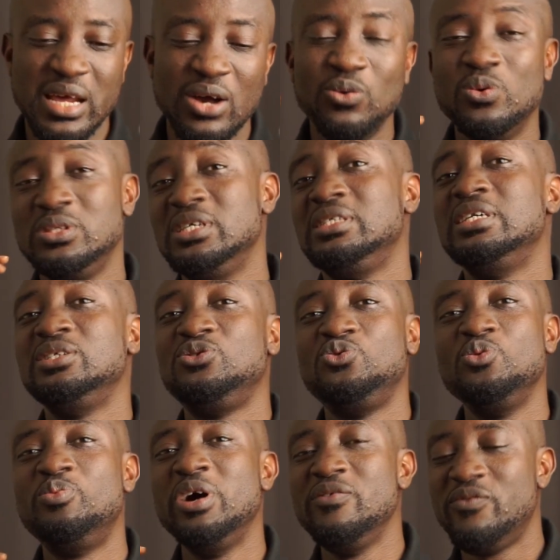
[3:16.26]
Dangote
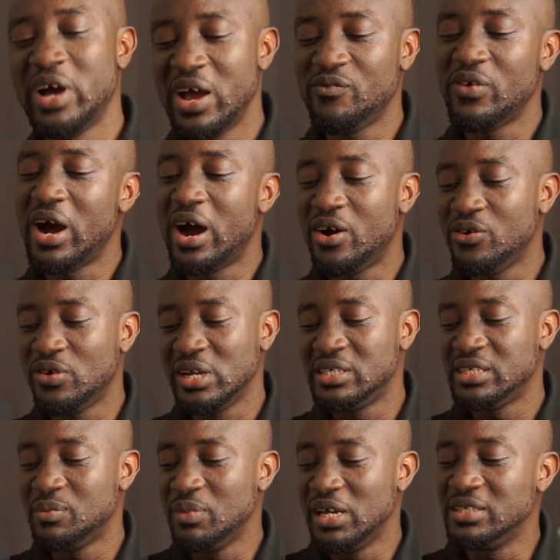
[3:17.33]
32.5 R grade
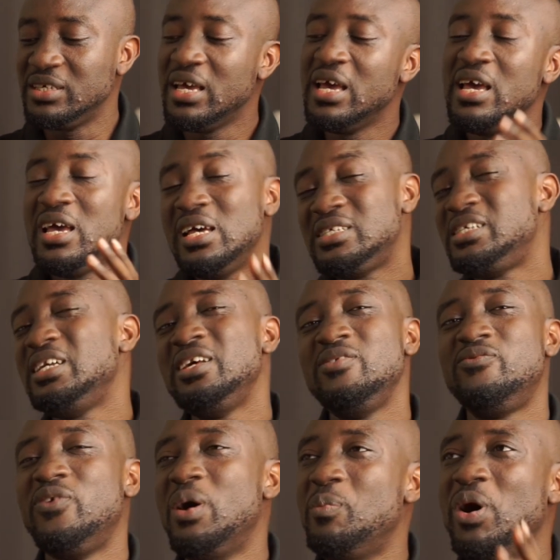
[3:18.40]
cement is selling
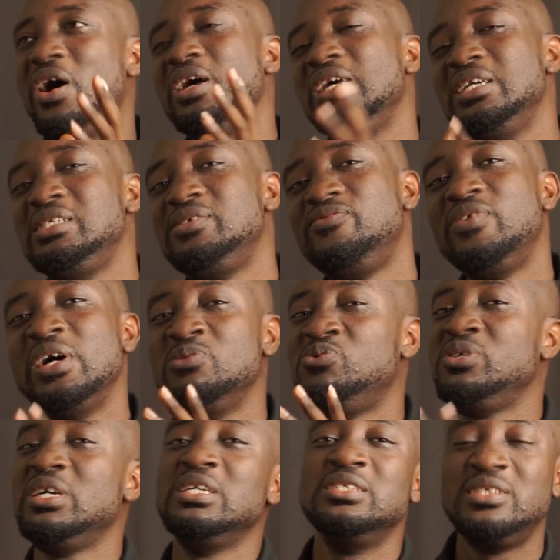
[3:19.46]
for about 85 to
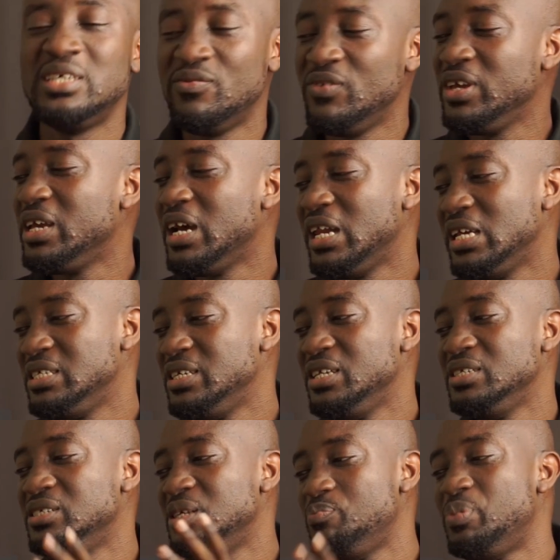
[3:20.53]
87 Ghana
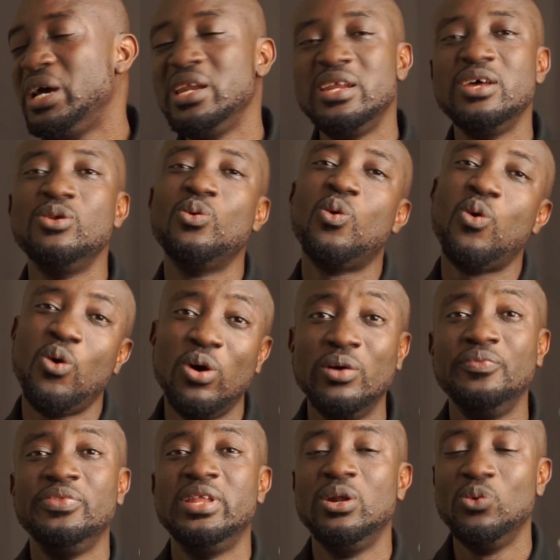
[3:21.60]
cedis depending
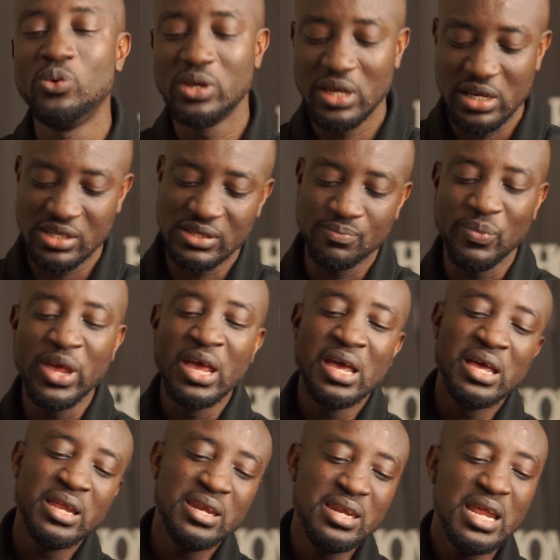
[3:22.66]
on the location.
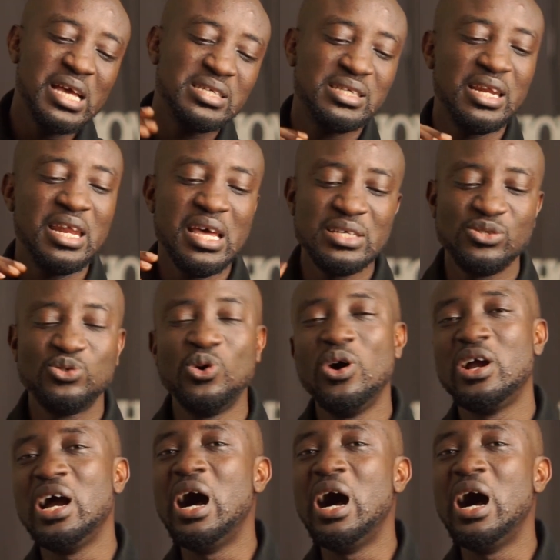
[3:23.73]
Next, let's talk